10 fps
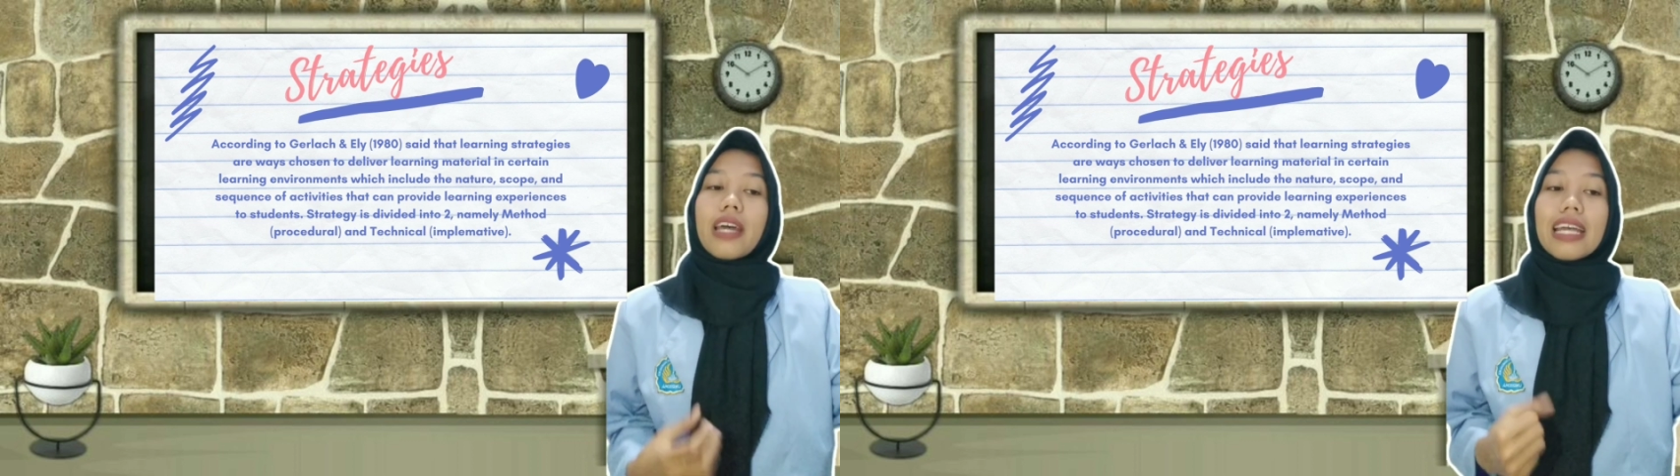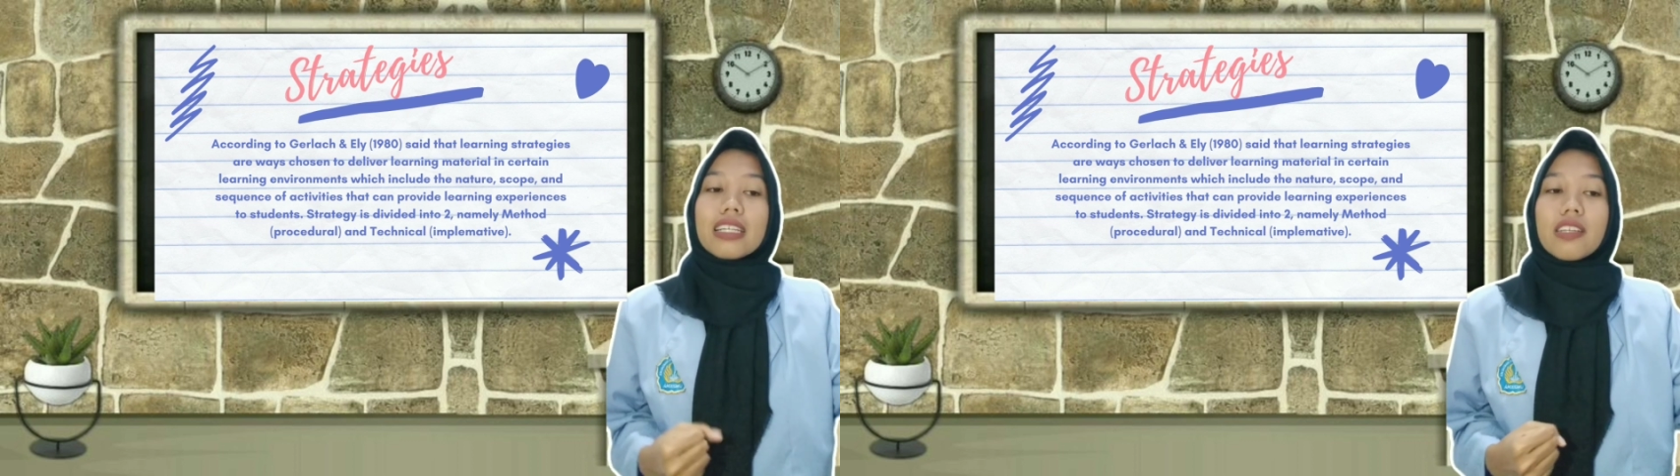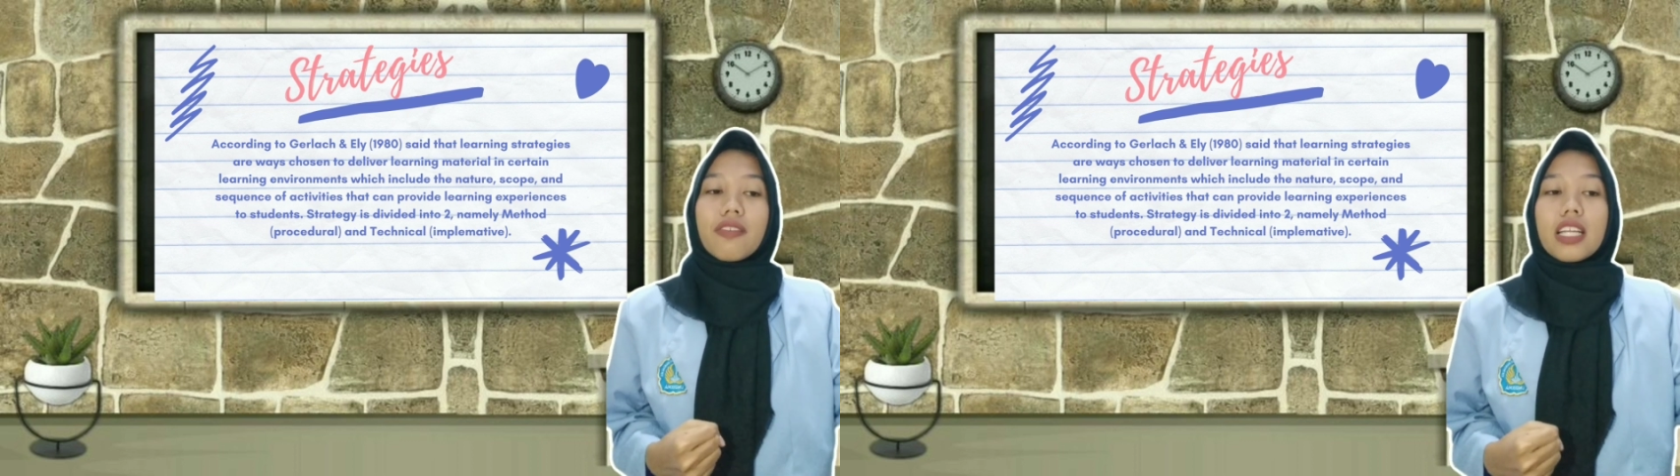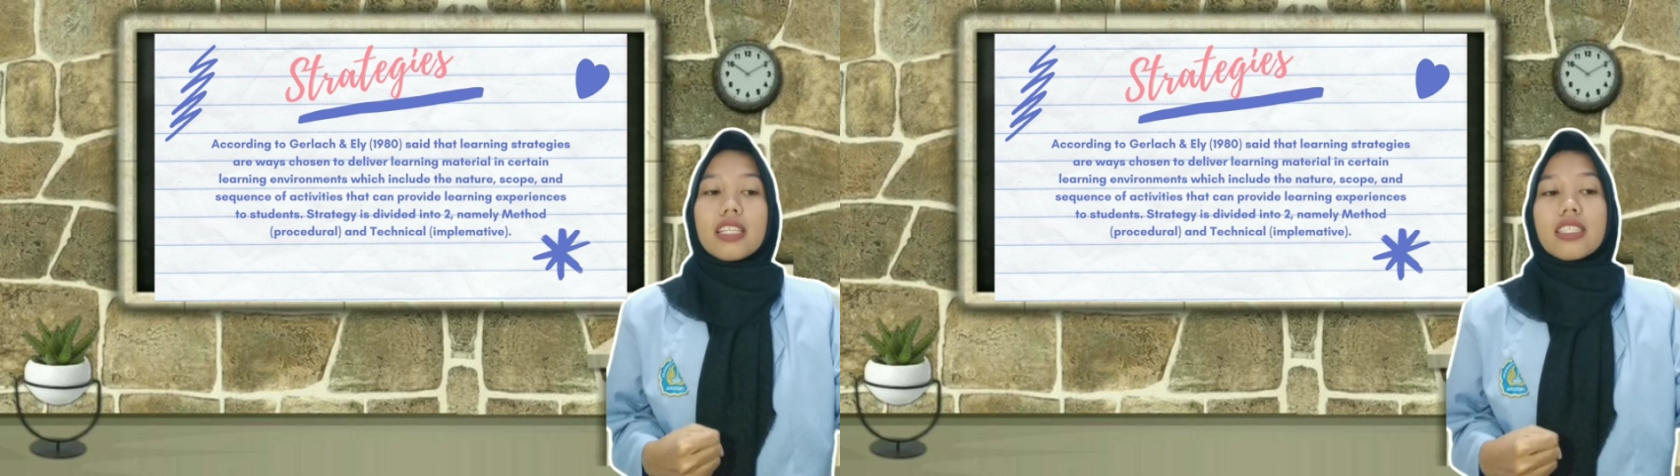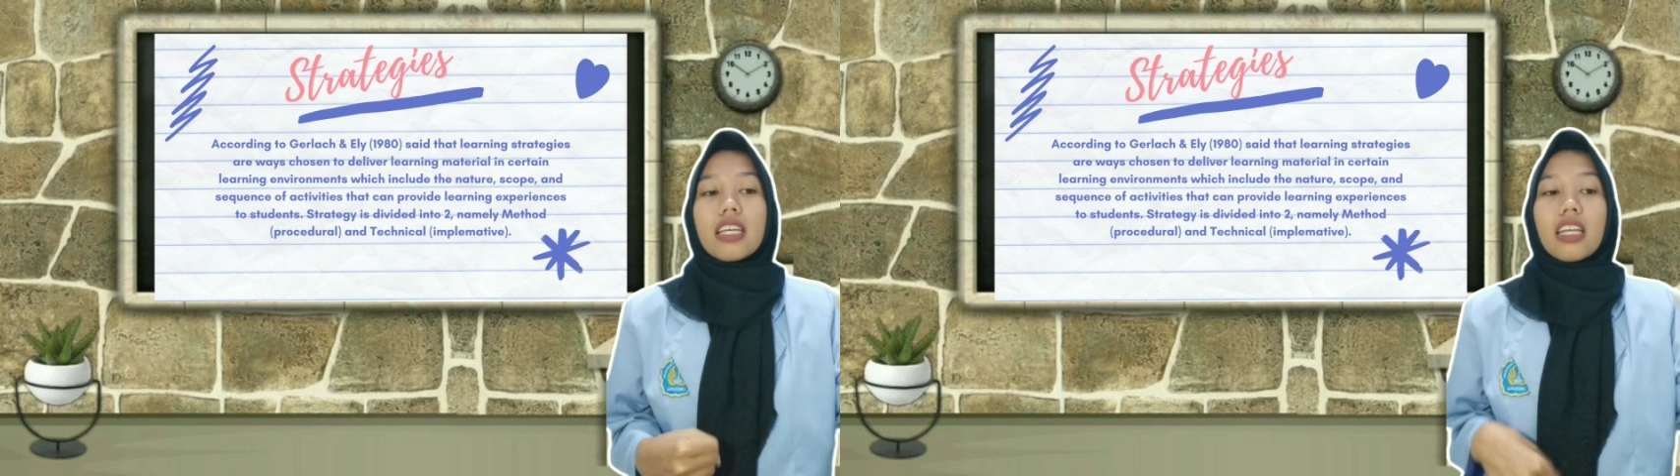
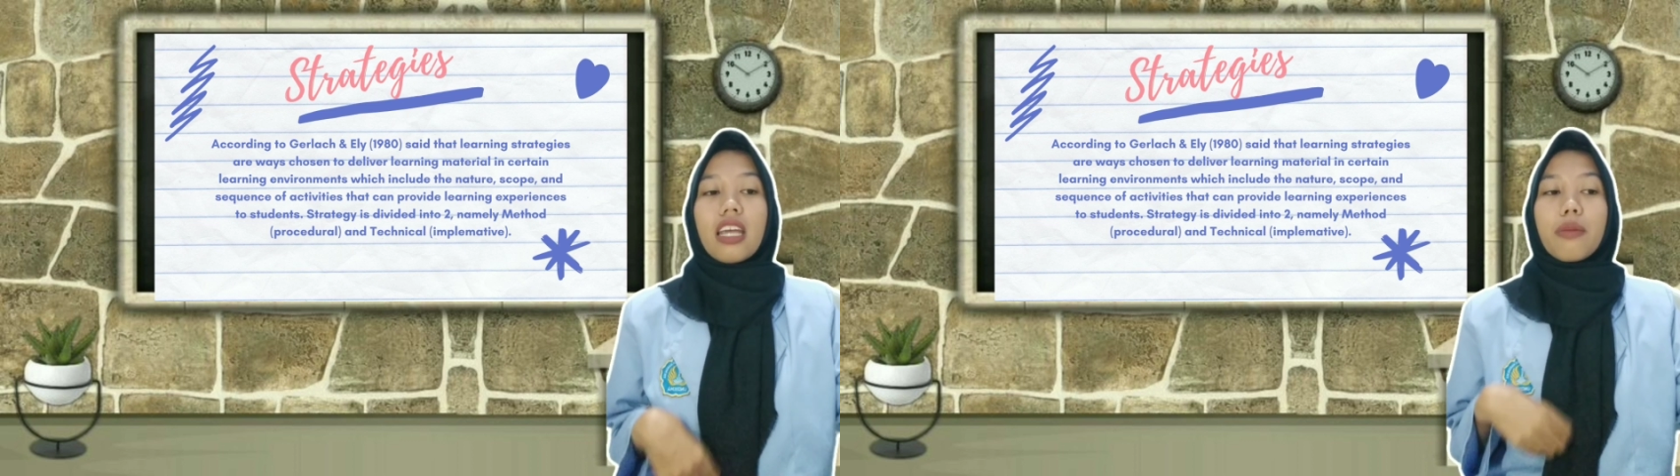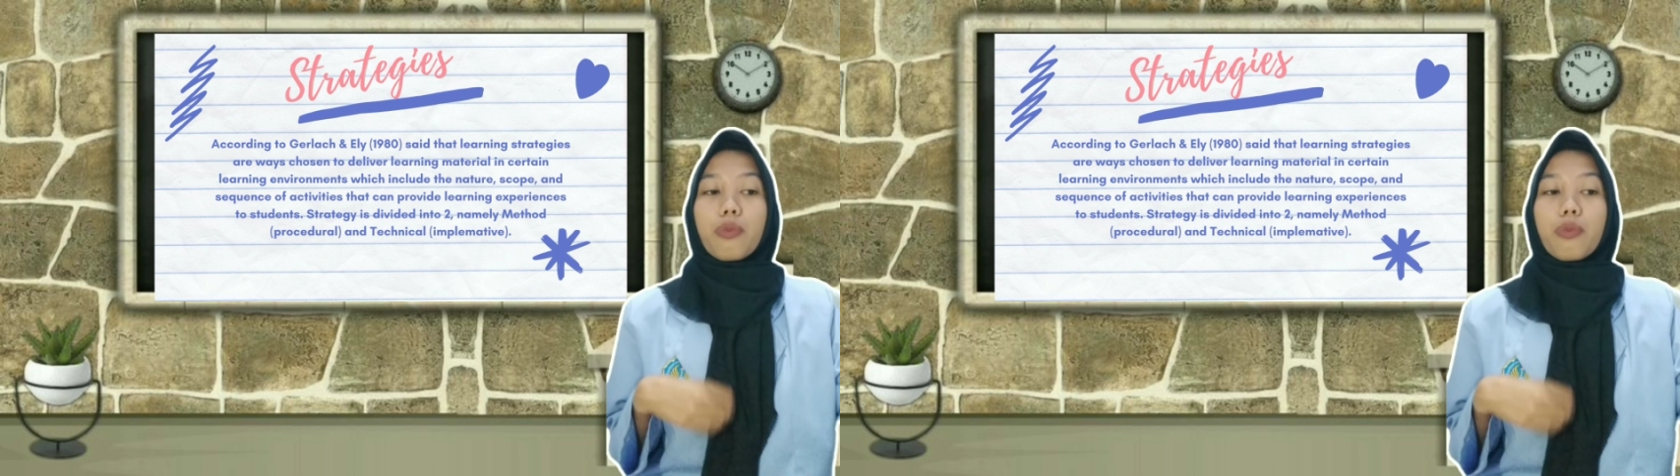activities that can